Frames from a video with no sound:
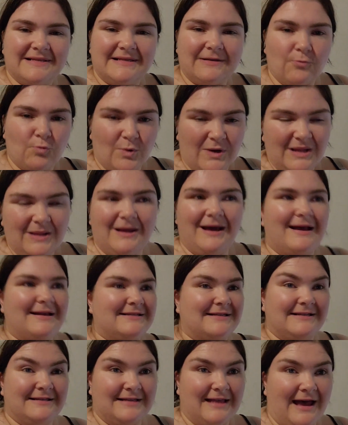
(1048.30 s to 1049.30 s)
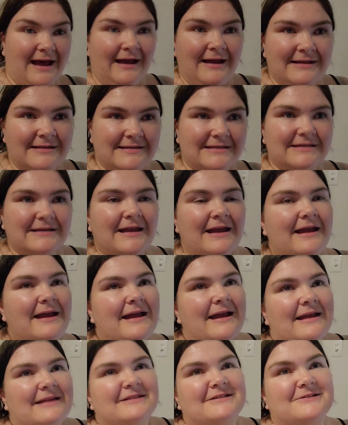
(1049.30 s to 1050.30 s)
realizes that.
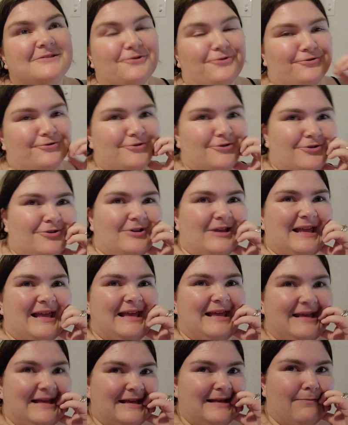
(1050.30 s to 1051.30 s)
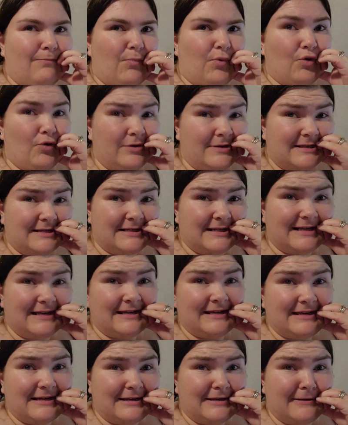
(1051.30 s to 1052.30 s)
So he puts,
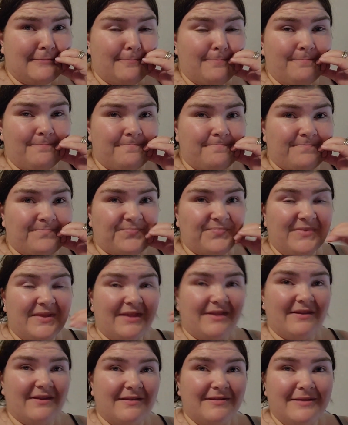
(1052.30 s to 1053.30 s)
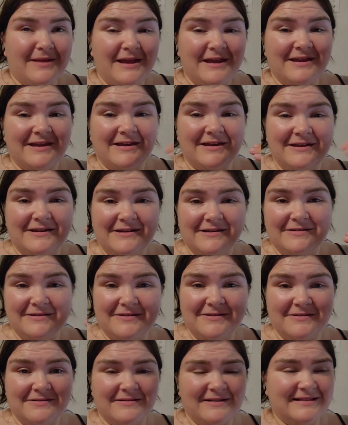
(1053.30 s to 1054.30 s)

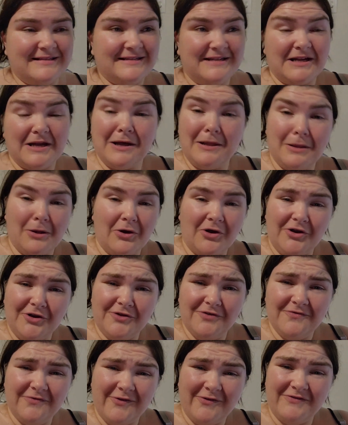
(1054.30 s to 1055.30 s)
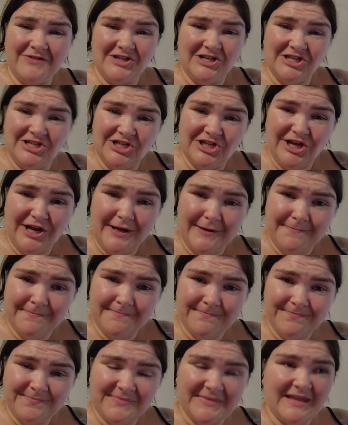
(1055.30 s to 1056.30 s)
is it a clove of ginger
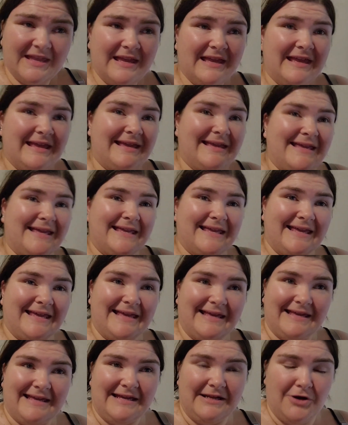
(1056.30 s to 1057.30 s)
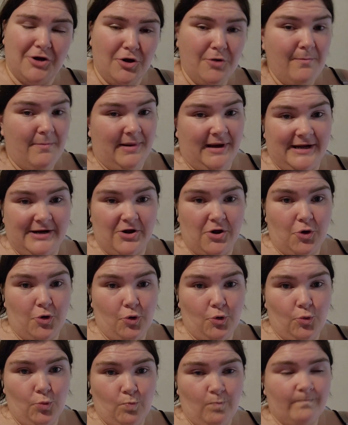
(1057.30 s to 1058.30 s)
in her
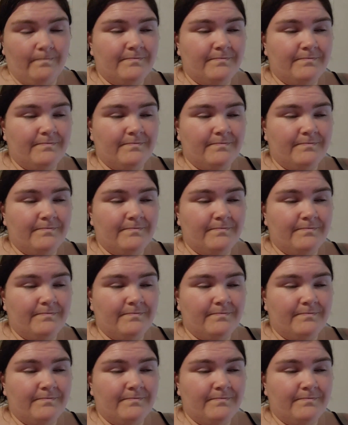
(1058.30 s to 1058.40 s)
butthole